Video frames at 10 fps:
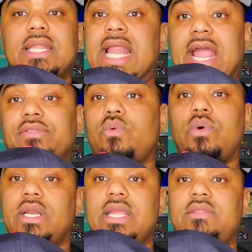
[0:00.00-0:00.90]
neither
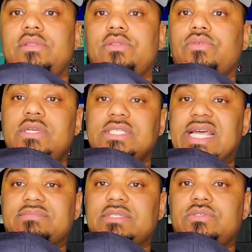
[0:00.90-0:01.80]
one, either the three
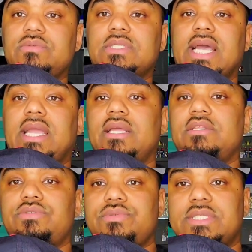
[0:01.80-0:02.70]
snaps is too tight and the
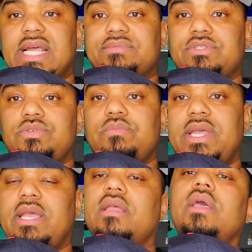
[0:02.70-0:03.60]
two snaps is too
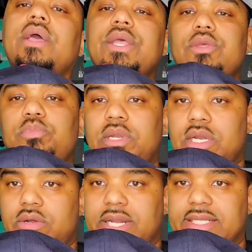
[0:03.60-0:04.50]
big, you put it
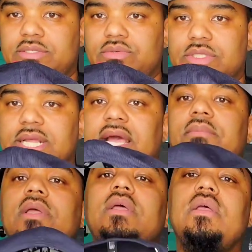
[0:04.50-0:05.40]
on that two snap,
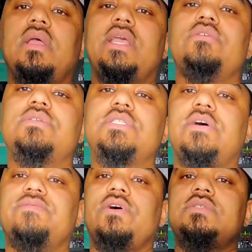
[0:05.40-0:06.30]
and you
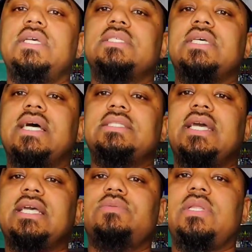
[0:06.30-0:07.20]
stuff those inside
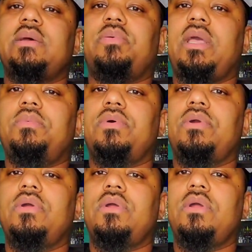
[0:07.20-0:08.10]
tags with that paper,
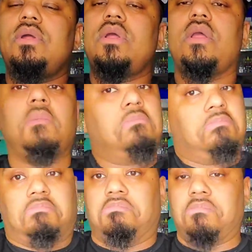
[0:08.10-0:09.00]

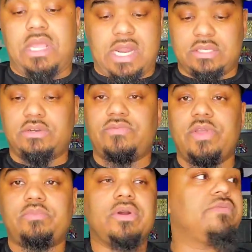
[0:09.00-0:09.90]
and it's gonna
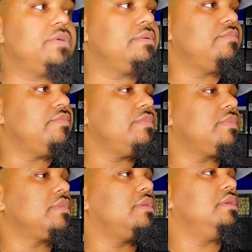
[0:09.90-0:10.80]
fit perfect.
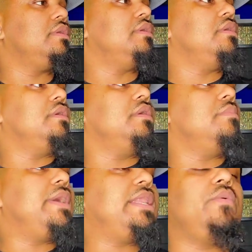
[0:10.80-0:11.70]

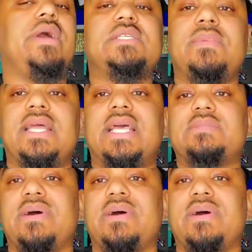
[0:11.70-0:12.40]
But anyways, man, that's my